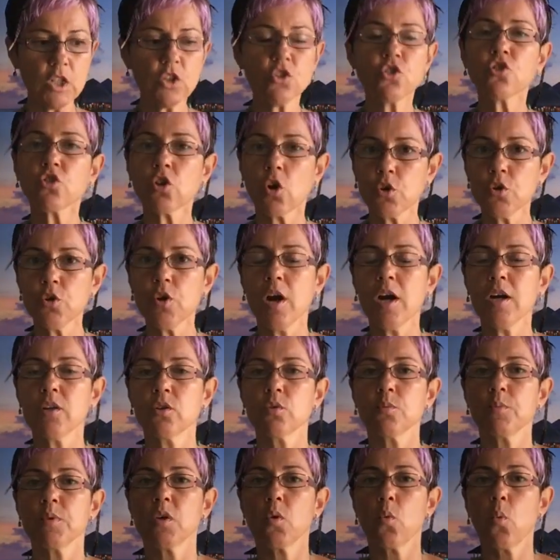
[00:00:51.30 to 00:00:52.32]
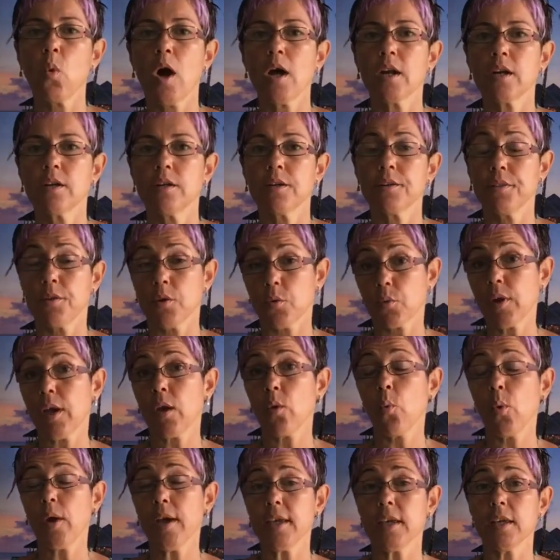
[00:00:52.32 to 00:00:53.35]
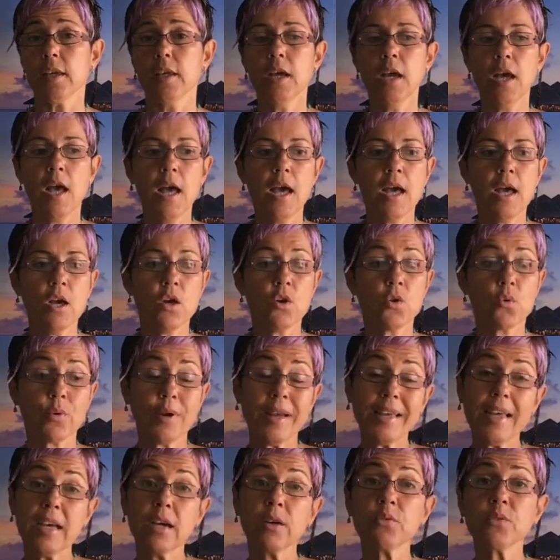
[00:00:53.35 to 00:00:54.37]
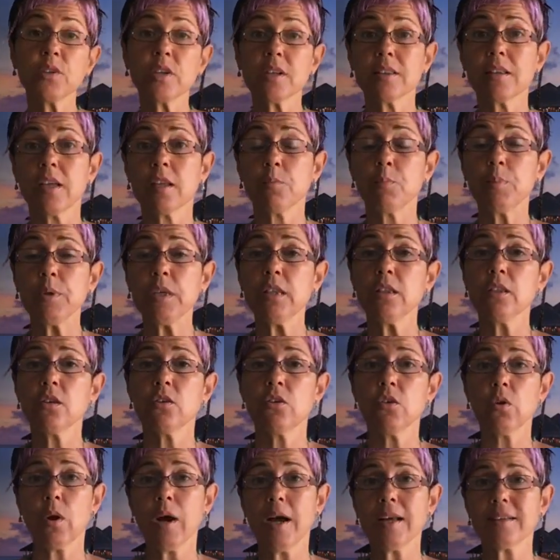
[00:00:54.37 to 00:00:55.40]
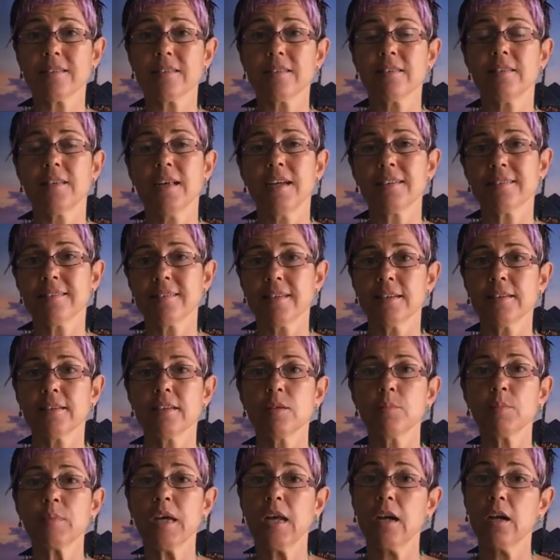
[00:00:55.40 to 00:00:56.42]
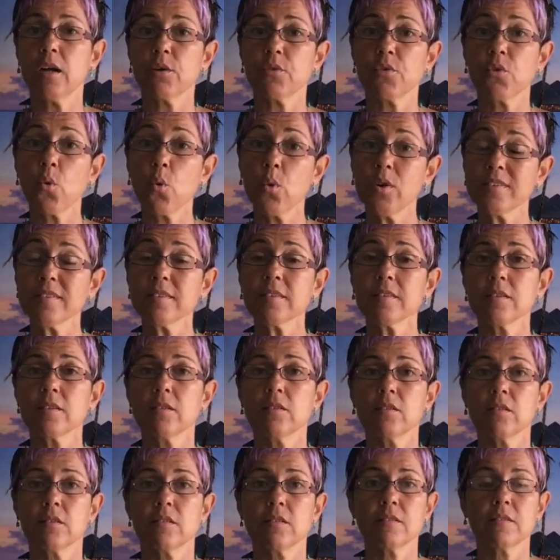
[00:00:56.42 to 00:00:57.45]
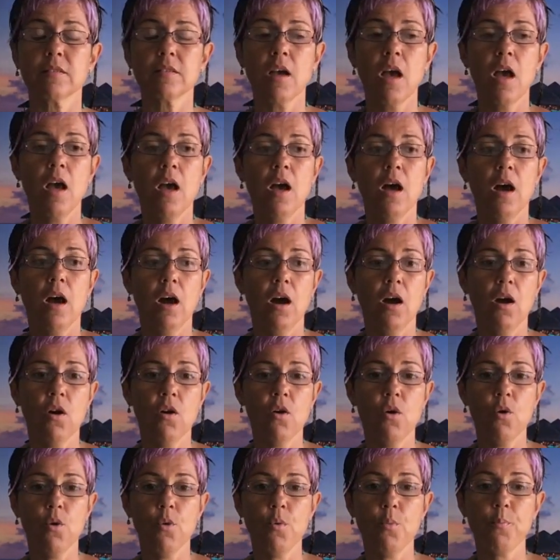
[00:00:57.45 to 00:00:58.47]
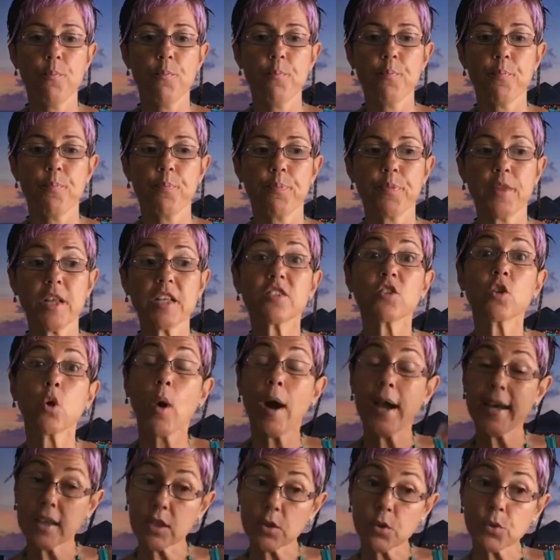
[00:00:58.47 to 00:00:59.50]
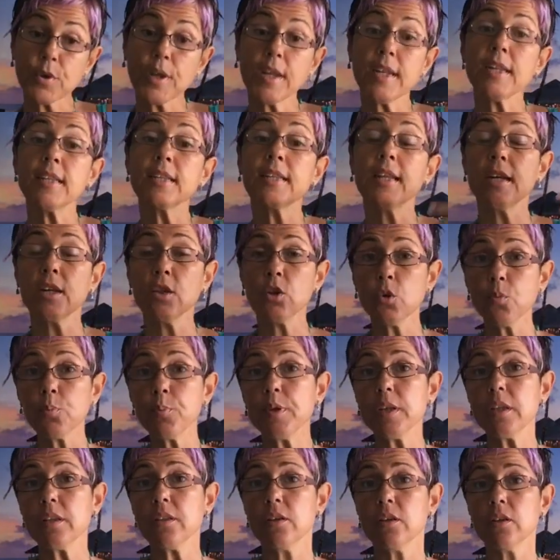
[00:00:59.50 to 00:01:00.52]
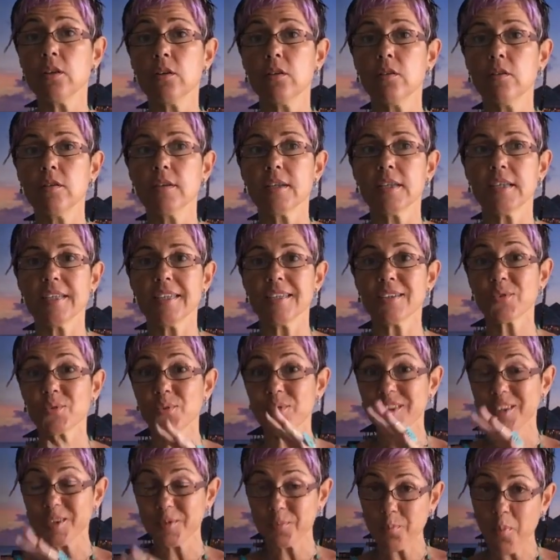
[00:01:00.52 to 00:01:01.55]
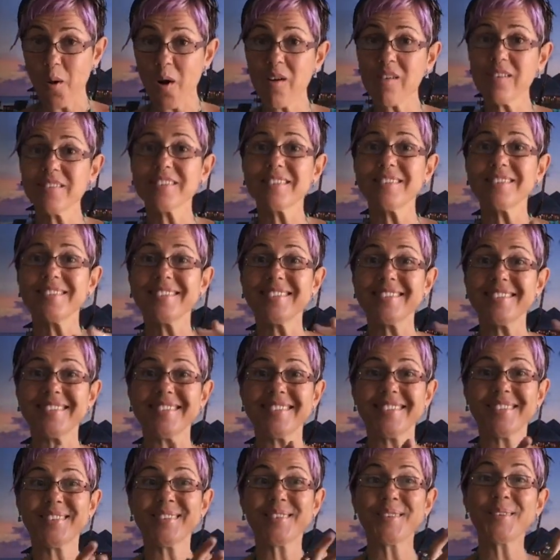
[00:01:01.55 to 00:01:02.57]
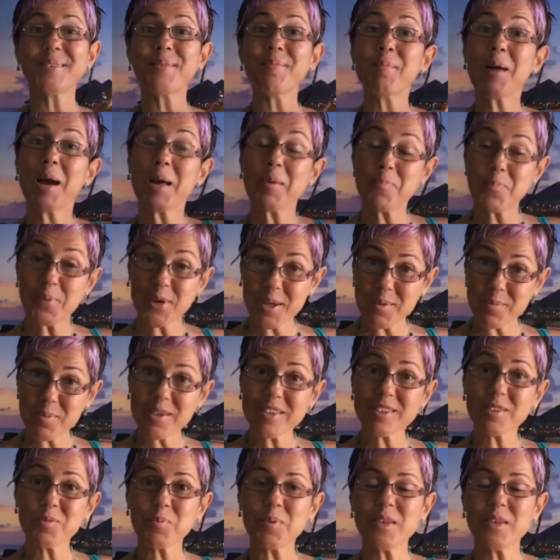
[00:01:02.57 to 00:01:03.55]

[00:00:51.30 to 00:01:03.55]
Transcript: show you how to make water the right way. Right after that video, you guys start sending me a lot of questions. So I created a new video in response to my previous